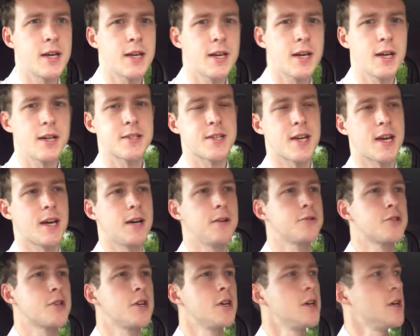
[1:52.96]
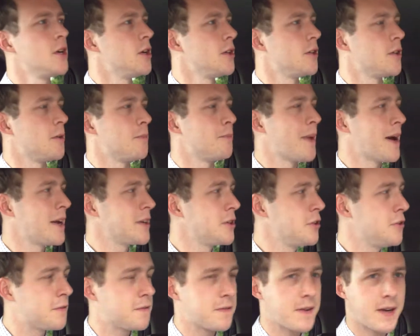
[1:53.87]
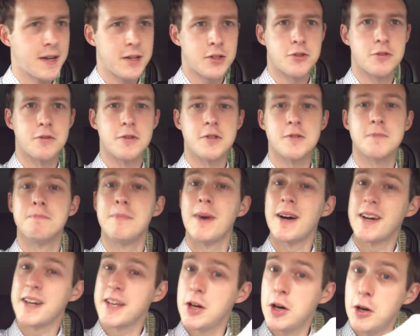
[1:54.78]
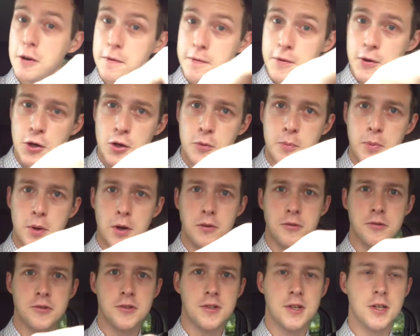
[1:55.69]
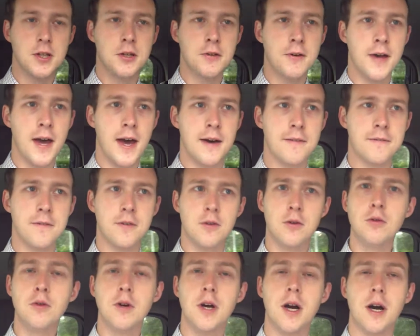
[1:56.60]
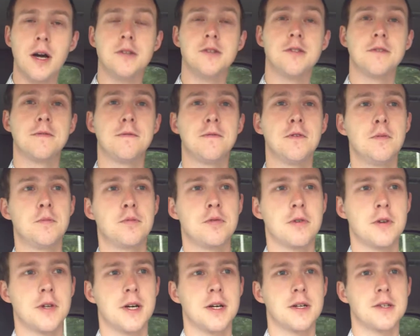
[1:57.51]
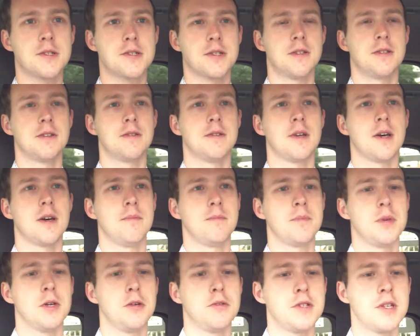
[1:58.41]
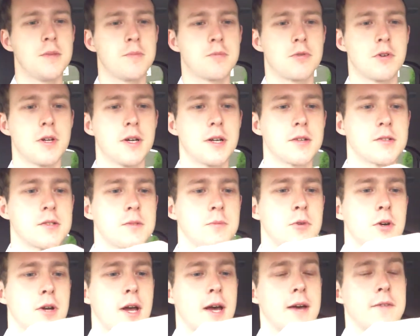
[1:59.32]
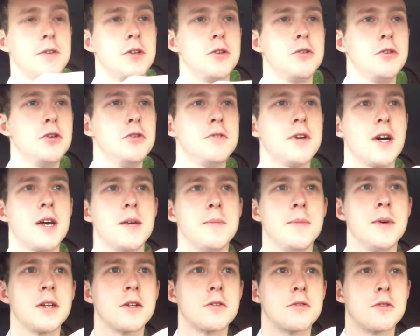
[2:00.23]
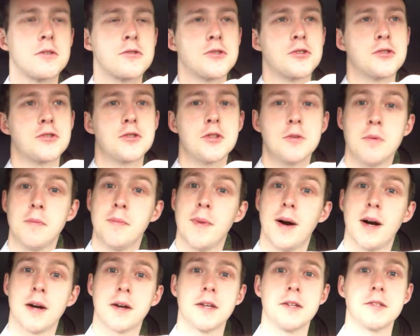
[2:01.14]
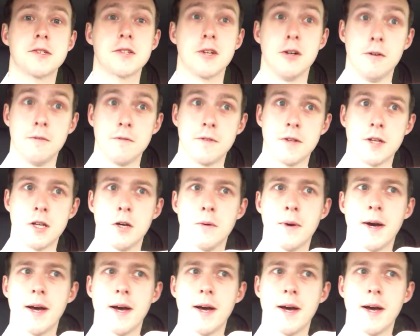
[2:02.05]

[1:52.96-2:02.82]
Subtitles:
they cut out the manufacturer's money off coupons that you get for all kinds of food products and beauty products and what have you, you name it, across the supermarkets of the